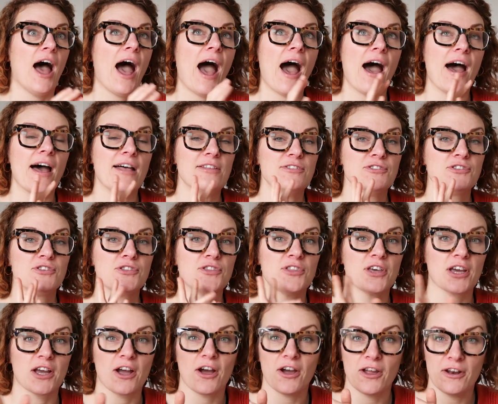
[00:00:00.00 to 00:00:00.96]
And
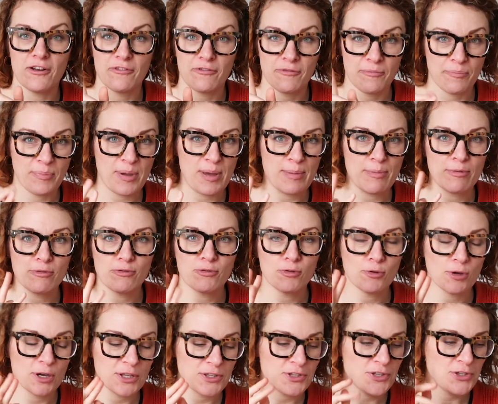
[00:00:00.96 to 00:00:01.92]
the kind of people
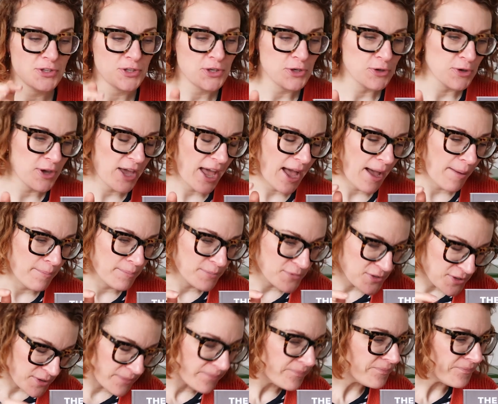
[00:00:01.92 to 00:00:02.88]
fall into two
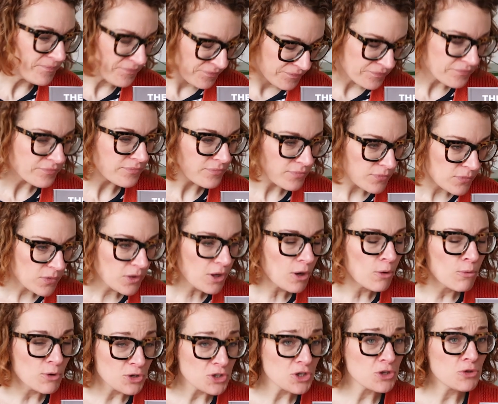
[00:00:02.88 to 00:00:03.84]
camps,
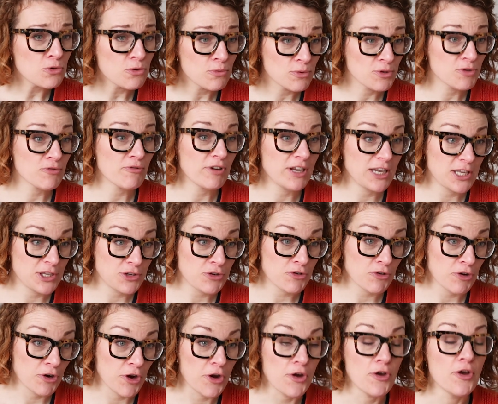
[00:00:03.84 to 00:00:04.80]
which I thought was really
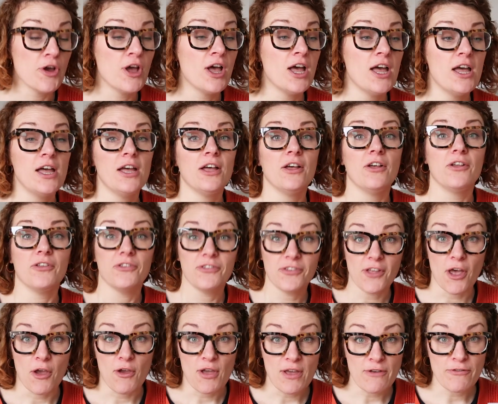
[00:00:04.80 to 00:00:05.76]
true.
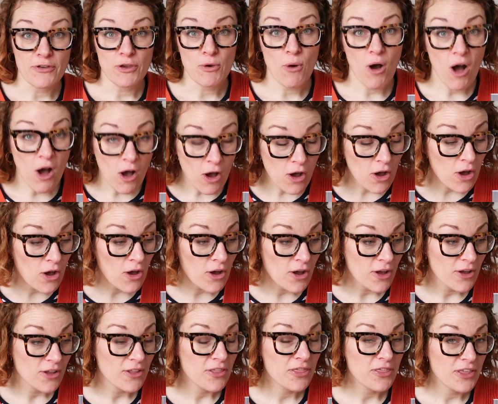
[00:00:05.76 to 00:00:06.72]
So, if you
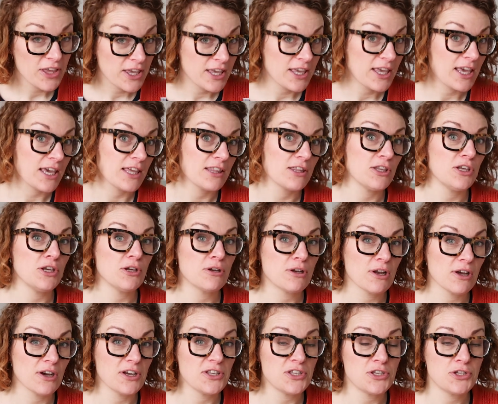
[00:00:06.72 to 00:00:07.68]
are thinking that you'd
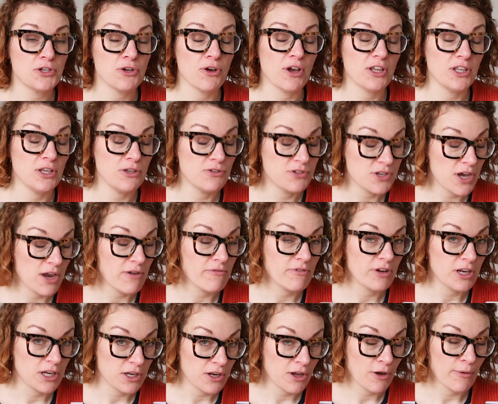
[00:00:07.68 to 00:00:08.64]
like to do it and you don't
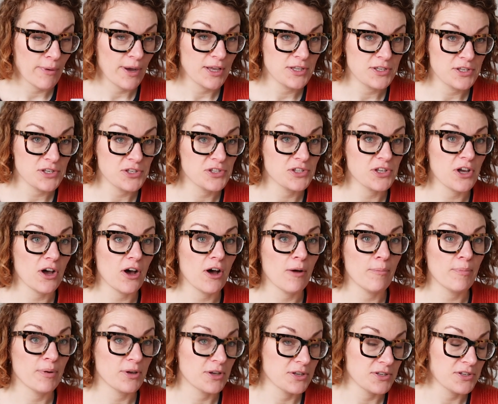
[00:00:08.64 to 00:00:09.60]
really know where to
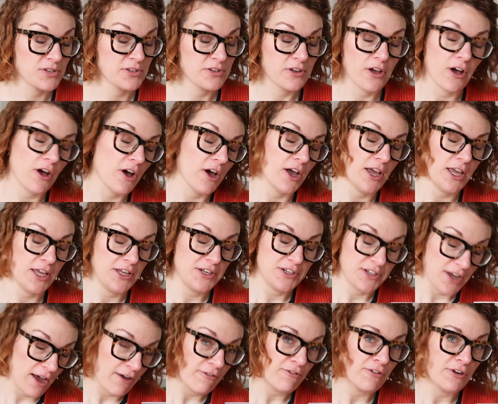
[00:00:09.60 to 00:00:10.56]
start, because I
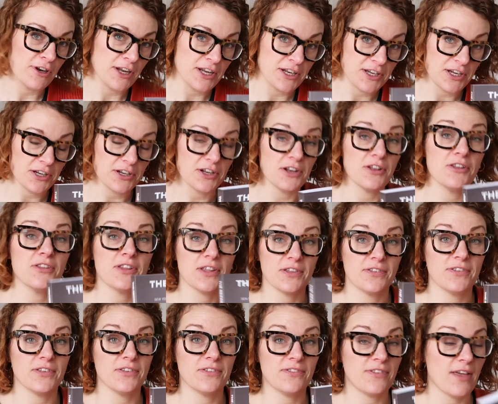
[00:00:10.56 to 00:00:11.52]
definitely didn't,
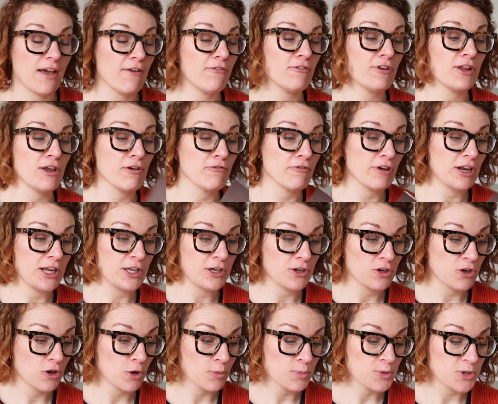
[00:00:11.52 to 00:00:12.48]
this is definitely a really
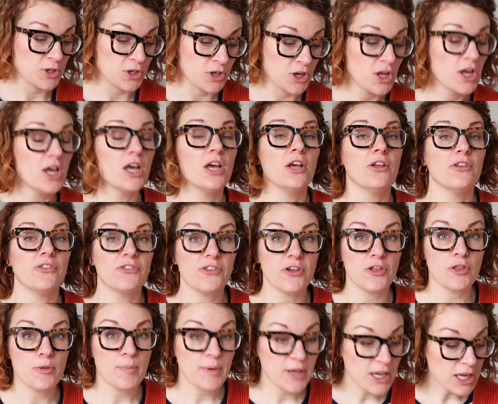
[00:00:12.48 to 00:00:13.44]
good option.
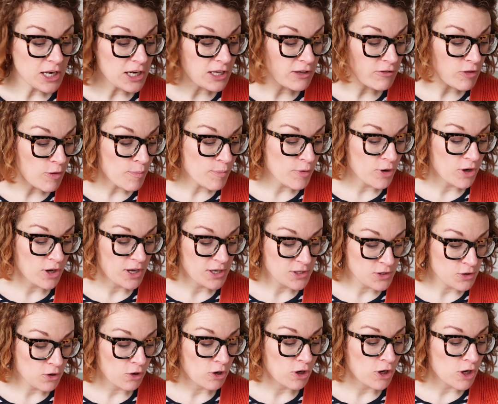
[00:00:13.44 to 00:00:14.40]
So, the beginning of the book
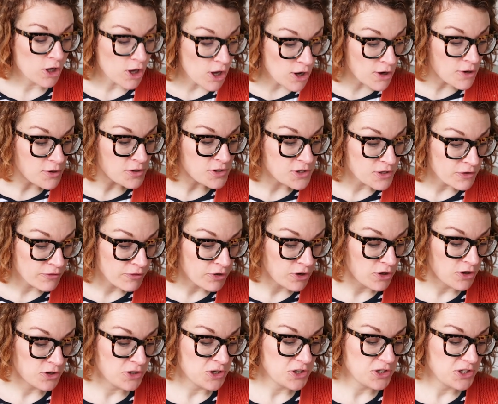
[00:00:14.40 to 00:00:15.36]
has got loads of
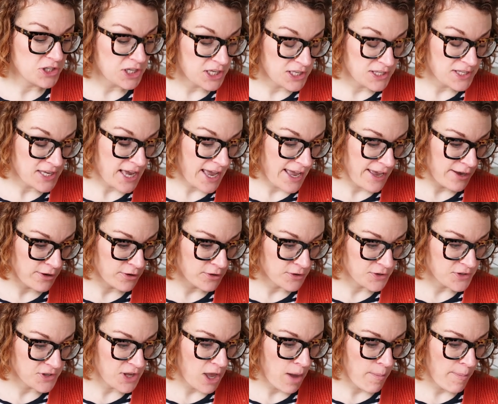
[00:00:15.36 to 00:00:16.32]
good
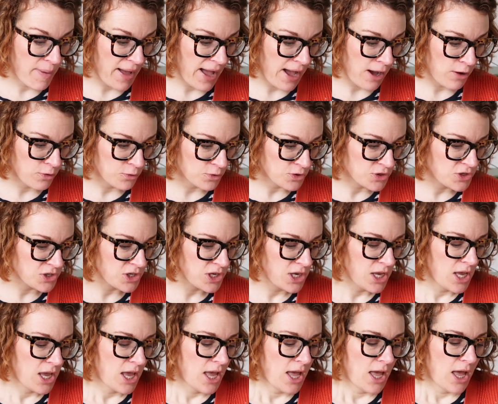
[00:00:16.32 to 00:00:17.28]
details about
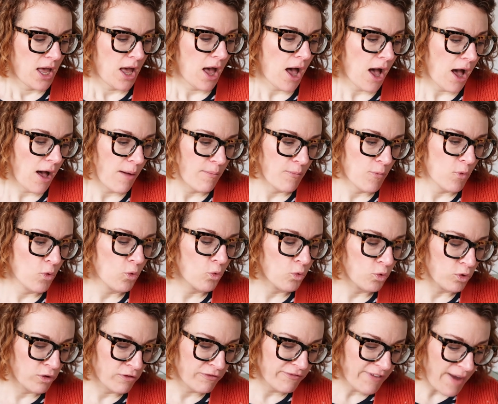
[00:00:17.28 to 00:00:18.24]
um,
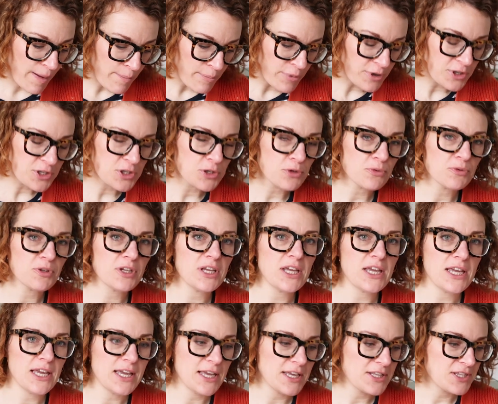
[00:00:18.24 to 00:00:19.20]
all the fabrics you'll
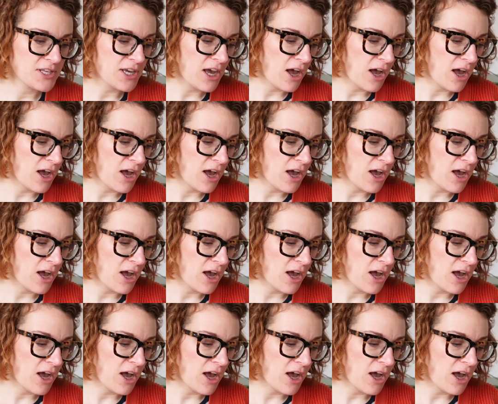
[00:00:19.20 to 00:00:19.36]
need.